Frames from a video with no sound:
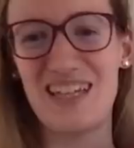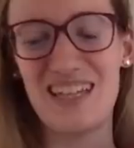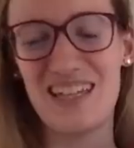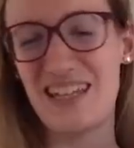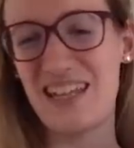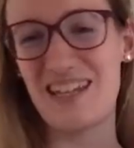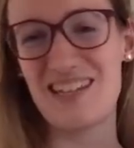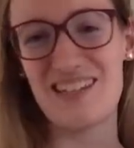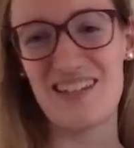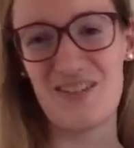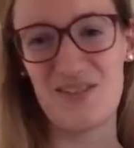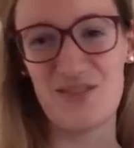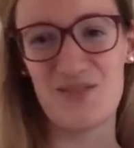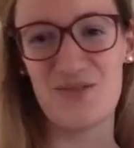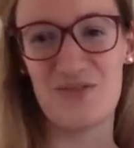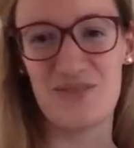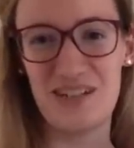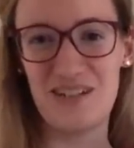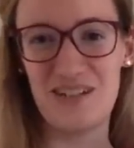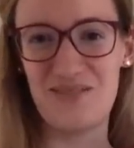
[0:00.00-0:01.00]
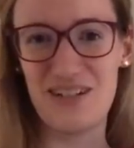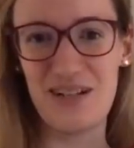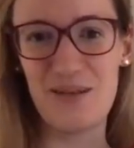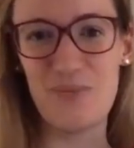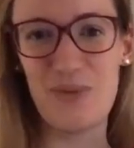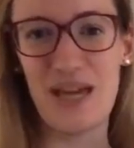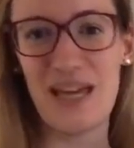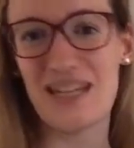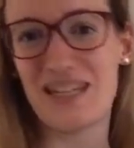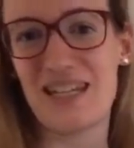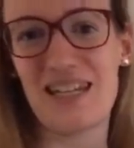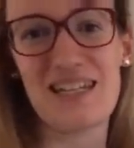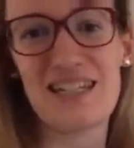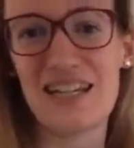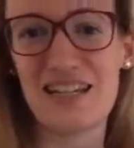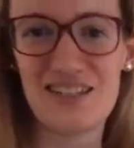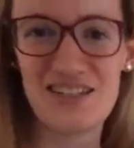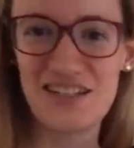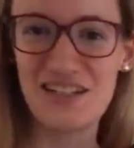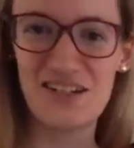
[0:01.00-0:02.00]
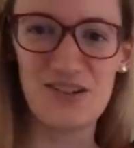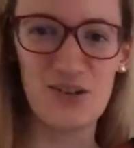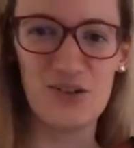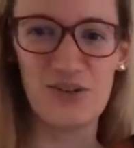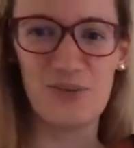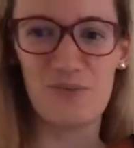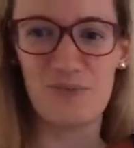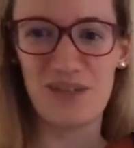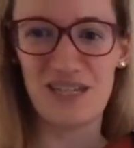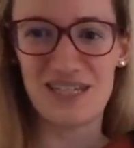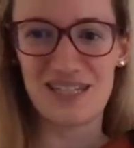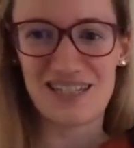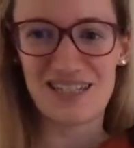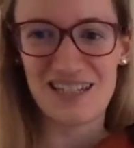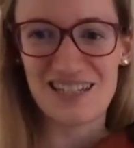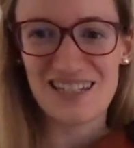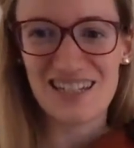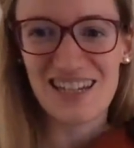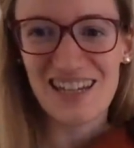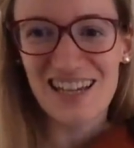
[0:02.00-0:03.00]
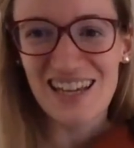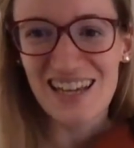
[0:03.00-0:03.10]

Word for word: that sounds really really bad. That's actually not in pieces.